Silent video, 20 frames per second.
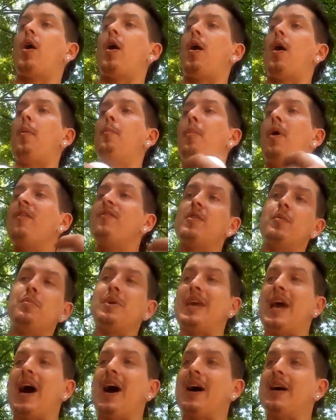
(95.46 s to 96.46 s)
above and
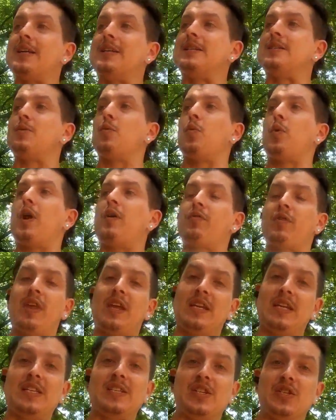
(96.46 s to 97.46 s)
beyond whatever they
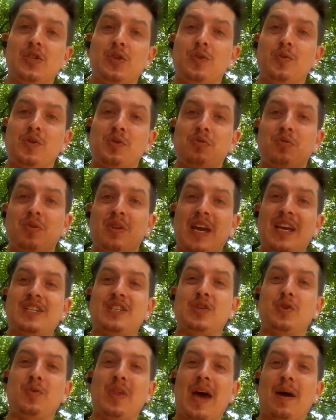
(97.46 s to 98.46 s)
need to do to
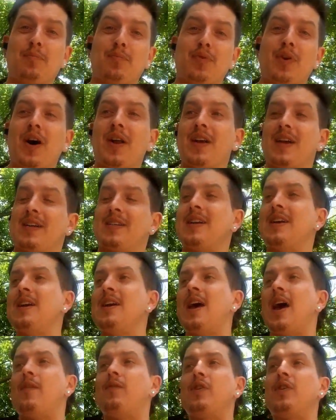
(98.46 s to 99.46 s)
get you that product.
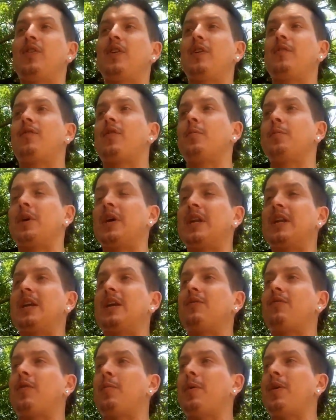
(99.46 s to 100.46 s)
Everything from getting
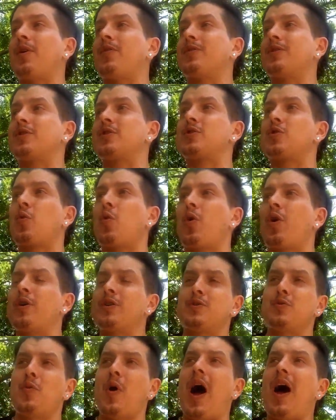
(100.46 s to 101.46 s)
it from another store
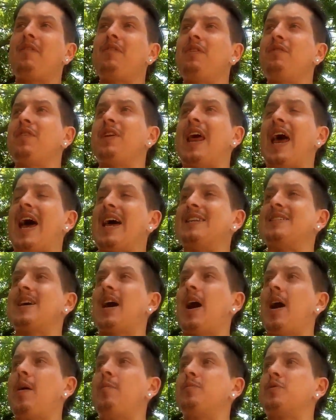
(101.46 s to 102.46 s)
to, I've even had
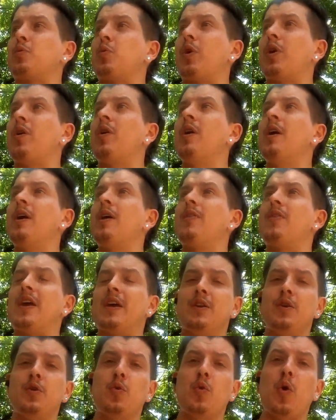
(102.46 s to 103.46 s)
times where
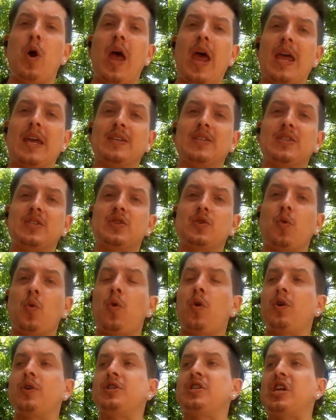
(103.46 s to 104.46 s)
they knew a
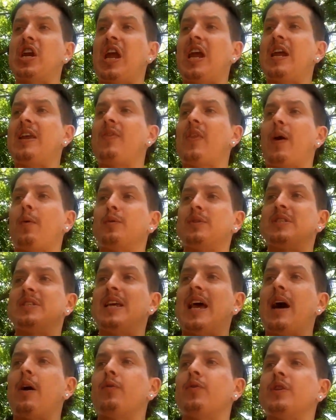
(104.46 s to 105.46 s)
store chain that was
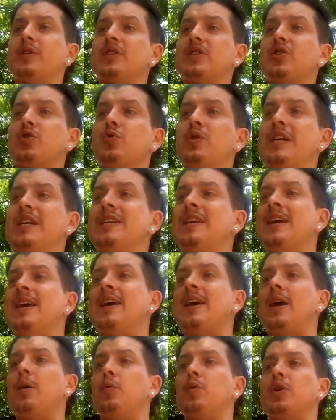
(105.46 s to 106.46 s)
down the street
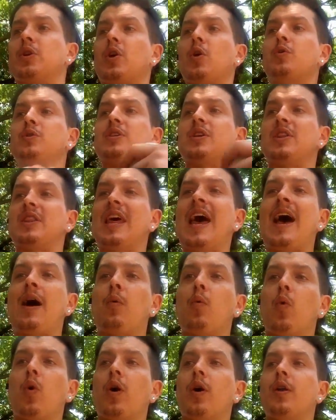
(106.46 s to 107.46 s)
and would go to
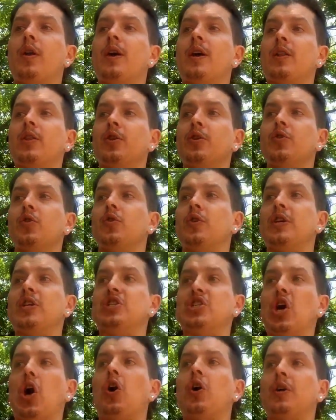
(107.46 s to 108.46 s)
that one, literally
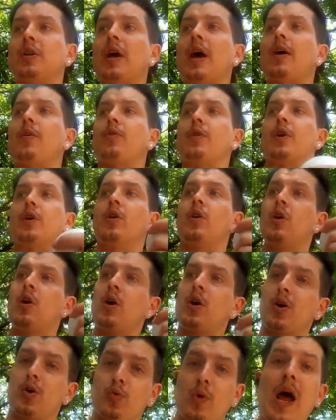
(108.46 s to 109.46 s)
jog down there,
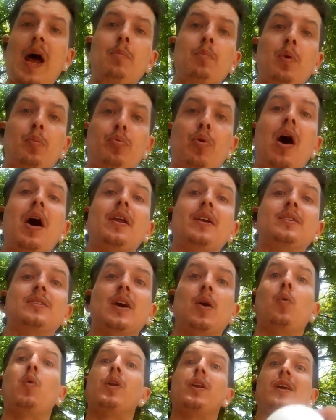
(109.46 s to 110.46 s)
grab the product
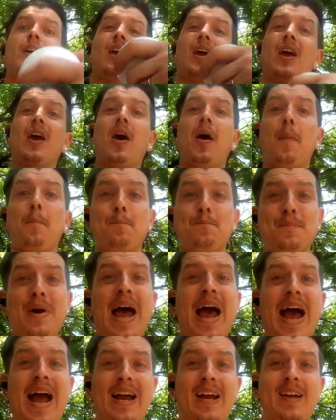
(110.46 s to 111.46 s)
I wanted, and come
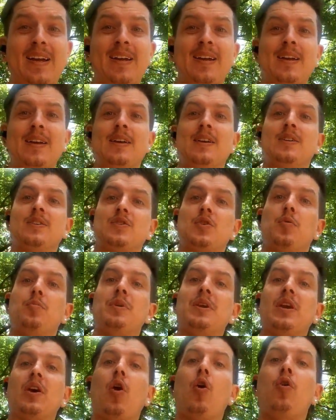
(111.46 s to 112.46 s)
back. So
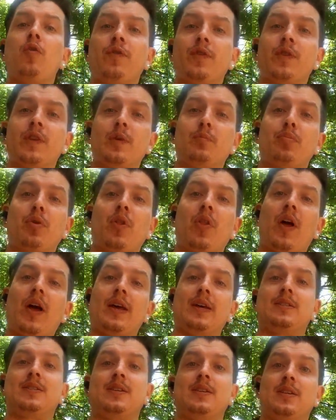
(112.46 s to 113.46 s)
being overly
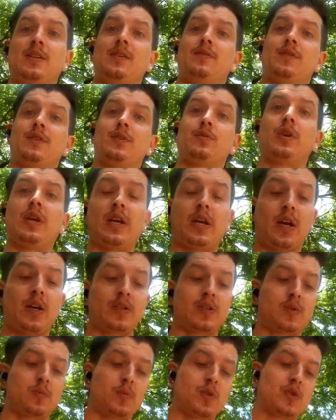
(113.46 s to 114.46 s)
polite and giving great
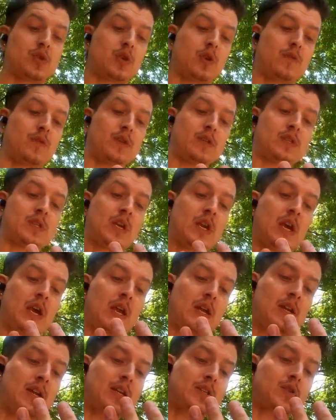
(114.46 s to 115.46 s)
customer service.
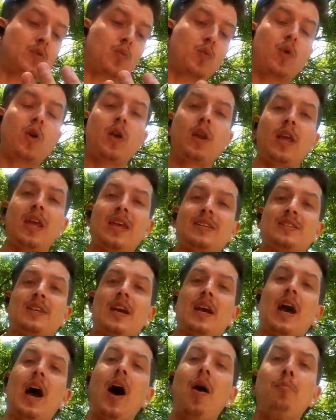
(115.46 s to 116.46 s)
Next one is
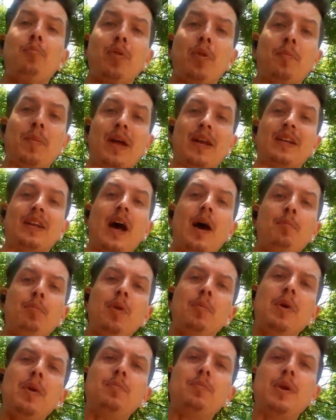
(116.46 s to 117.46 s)
compliment.
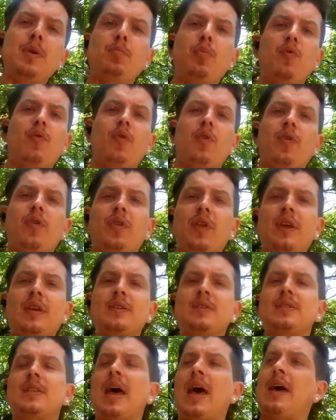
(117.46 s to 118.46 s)
Compliment people for
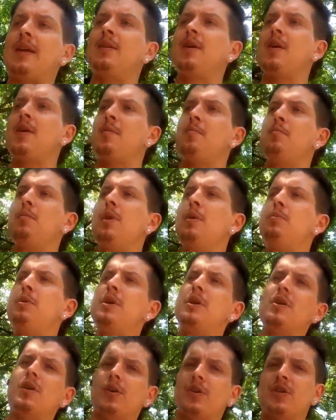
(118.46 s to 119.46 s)
things that
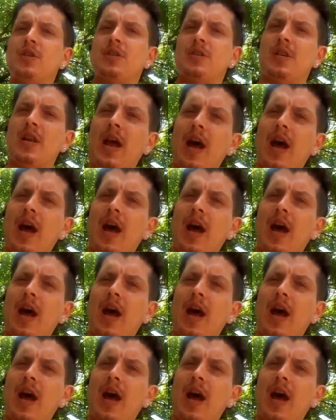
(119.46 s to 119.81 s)
maybe are just an